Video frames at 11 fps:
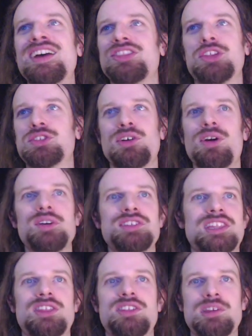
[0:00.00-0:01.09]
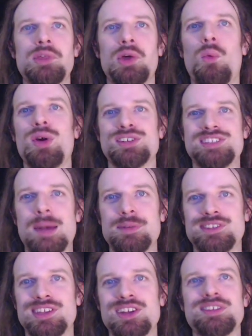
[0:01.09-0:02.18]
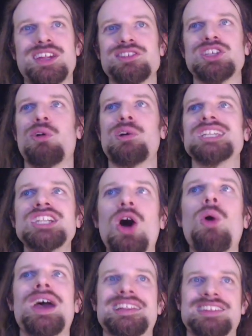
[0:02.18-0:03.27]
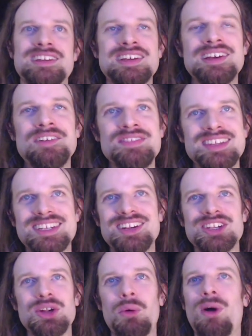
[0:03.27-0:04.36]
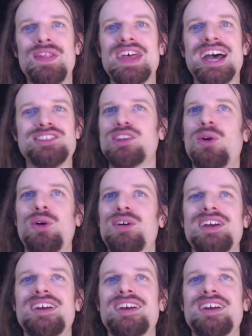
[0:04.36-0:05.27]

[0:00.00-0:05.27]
Those are always like some of the worst episodes because you already know it. You know, you don't want that. So